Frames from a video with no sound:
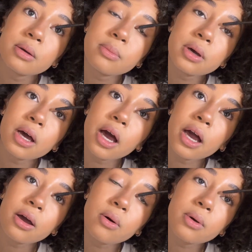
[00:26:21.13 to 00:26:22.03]
But I
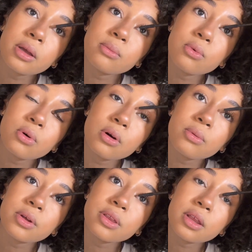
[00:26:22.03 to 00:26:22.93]
go in more
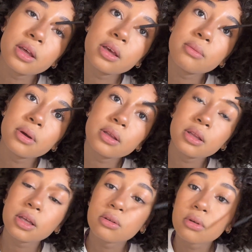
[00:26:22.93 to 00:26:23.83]
with it, and when it's
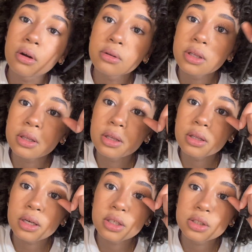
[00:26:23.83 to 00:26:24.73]
like you can already see it,
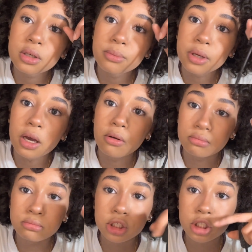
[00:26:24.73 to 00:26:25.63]
like it's jumping out
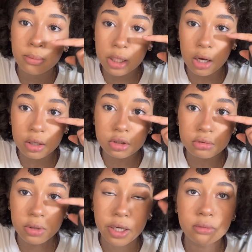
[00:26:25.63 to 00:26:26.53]
at you,
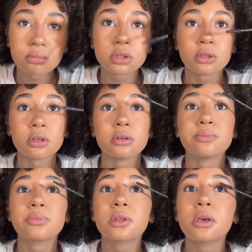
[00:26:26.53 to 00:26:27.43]
right? So,
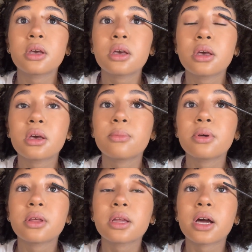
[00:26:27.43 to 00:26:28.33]
but
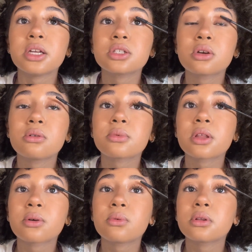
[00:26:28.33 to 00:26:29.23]
then I just go in with
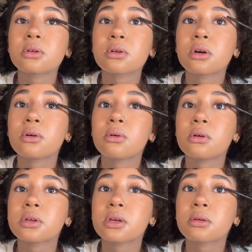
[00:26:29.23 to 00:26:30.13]
like one little coat
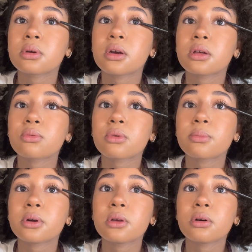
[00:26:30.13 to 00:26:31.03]
on here because we're
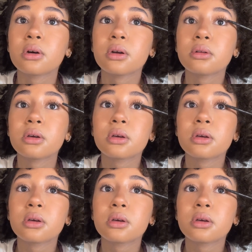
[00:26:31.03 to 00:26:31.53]
putting on